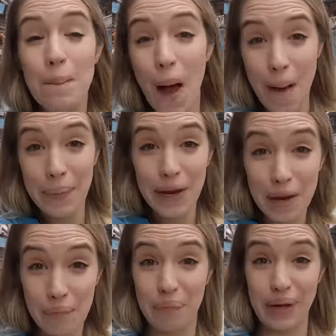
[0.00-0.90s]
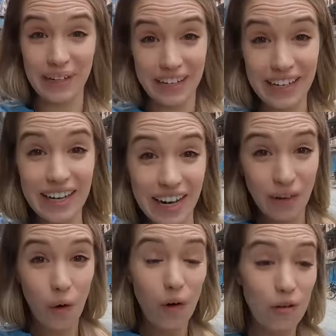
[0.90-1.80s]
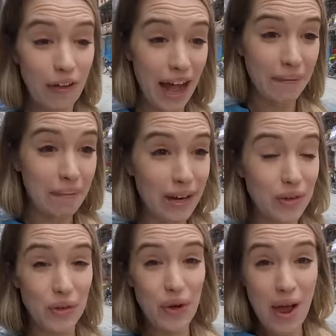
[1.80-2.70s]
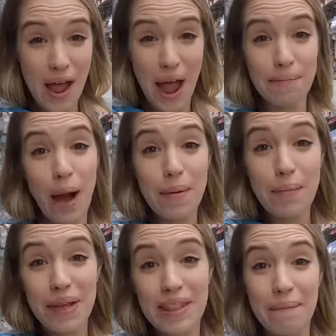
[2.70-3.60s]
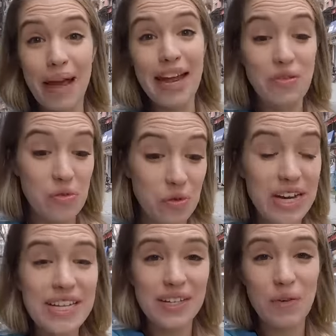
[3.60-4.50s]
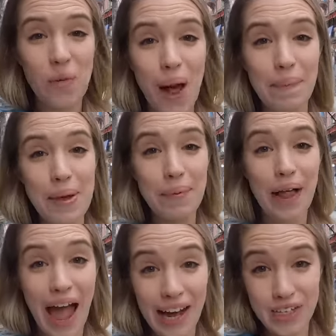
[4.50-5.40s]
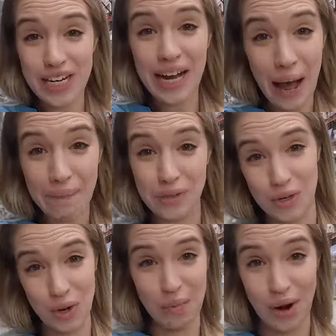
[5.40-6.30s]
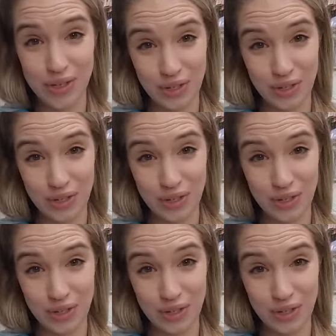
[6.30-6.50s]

popular building in all of Kathmandu and probably the main reason why people actually come to Durbar